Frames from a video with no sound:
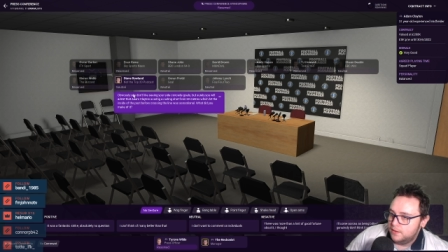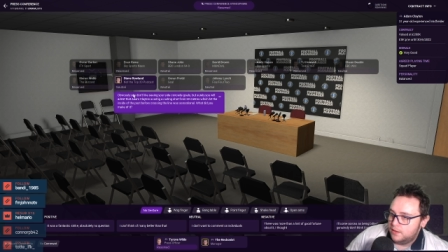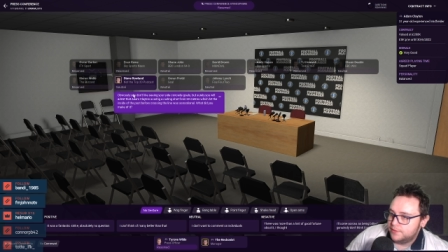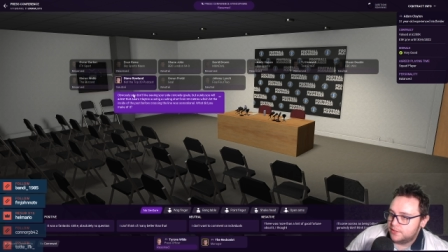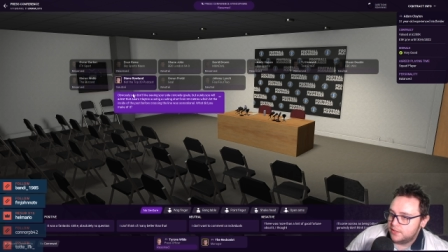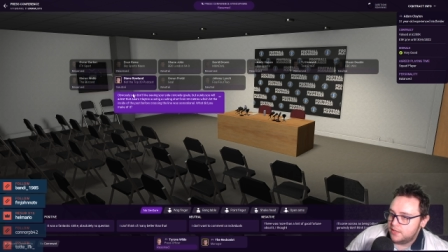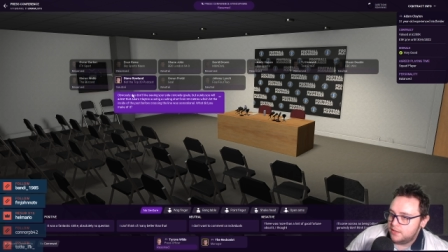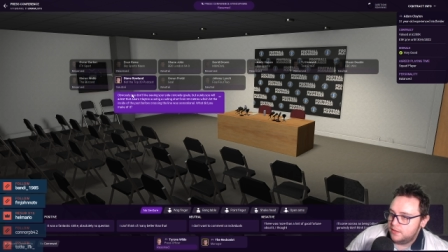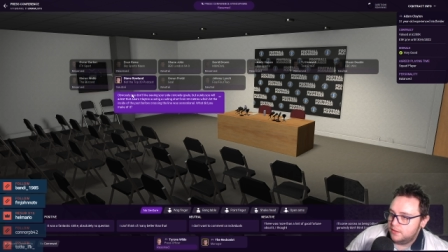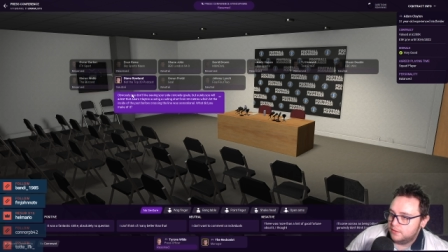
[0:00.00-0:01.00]

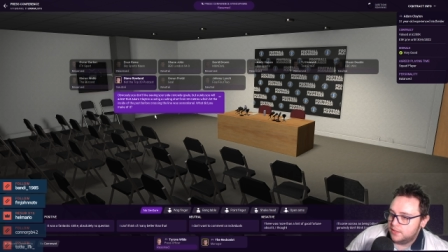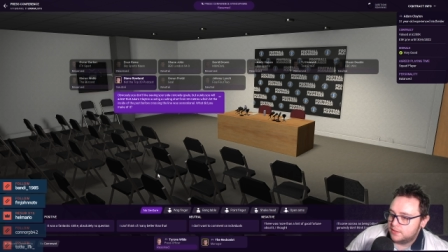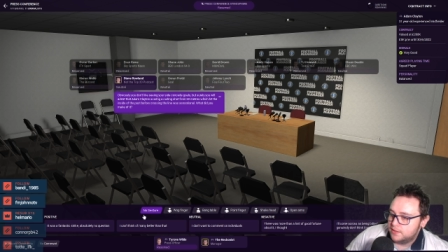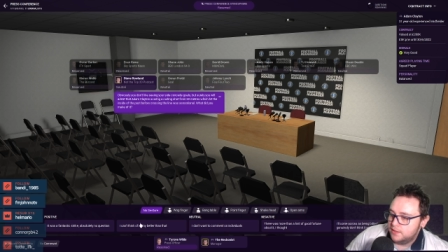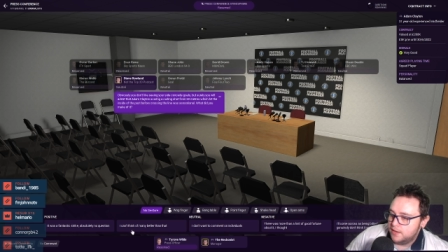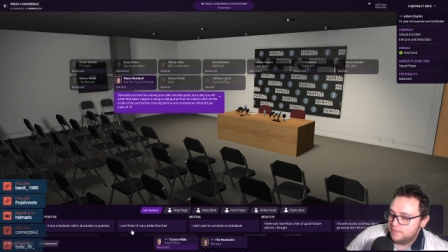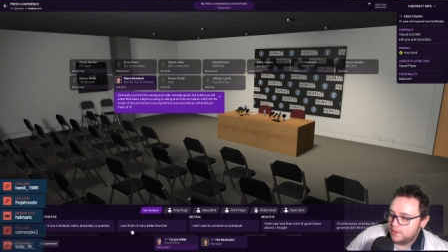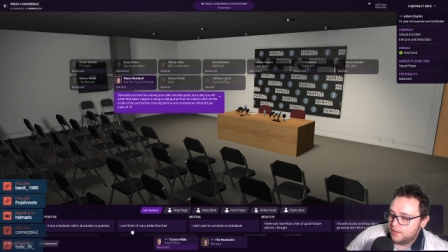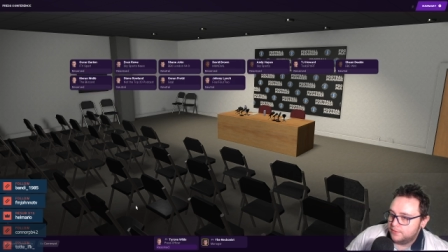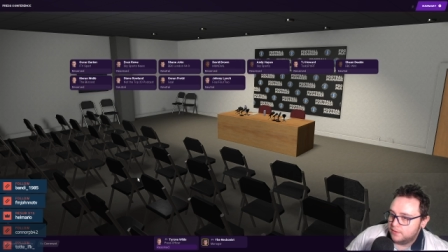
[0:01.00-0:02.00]
Obviously, you don't like seeing. Yep,
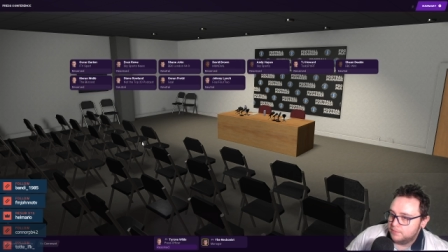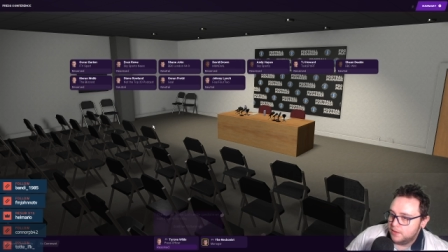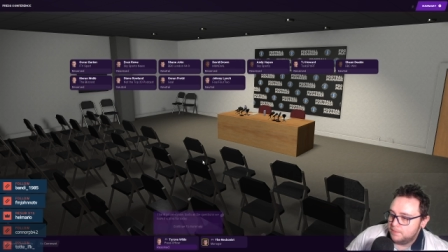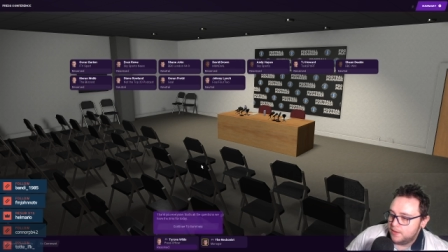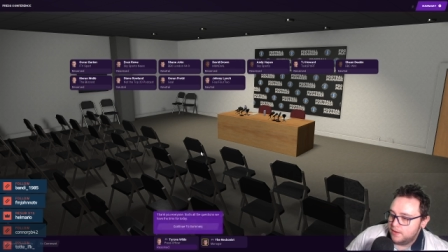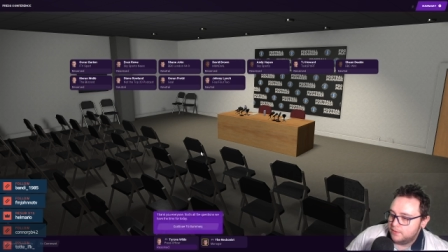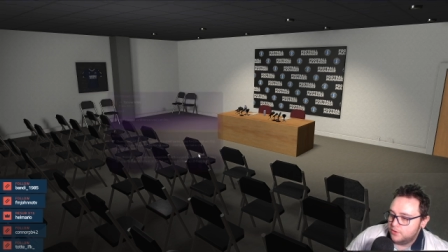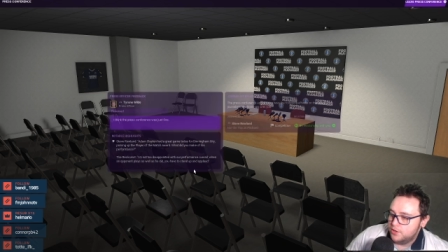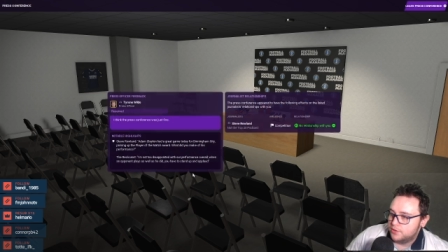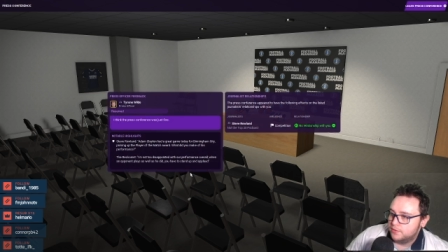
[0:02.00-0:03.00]
can't think of many better.
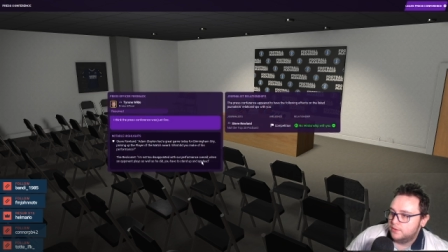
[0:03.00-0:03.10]
Good.